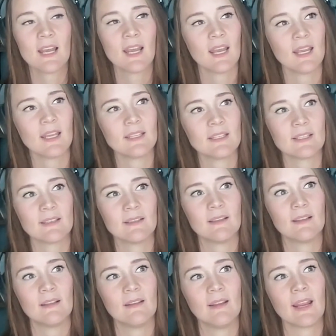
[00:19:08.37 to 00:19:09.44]
And
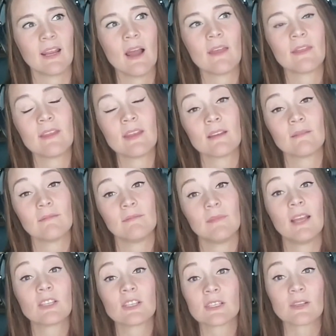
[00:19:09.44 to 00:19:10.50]
like, I think
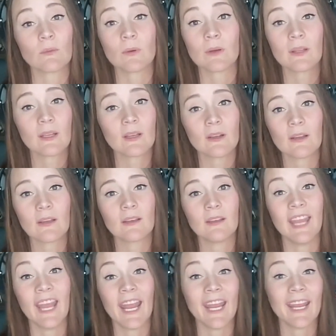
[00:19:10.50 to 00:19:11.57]
it's just a really good
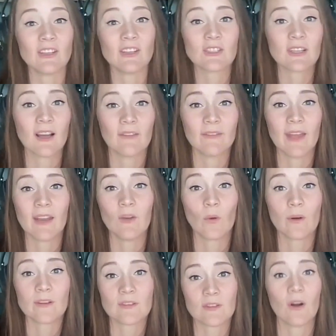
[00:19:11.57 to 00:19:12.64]
gauge of that
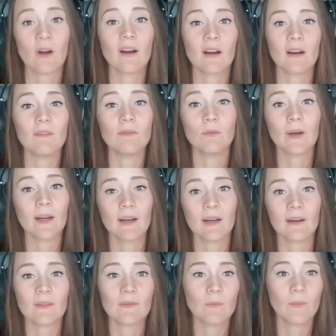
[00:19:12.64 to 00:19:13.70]
North Star of
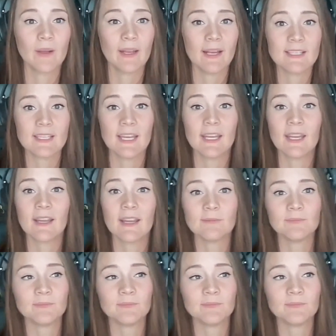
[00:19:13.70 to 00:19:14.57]
where we need to take it.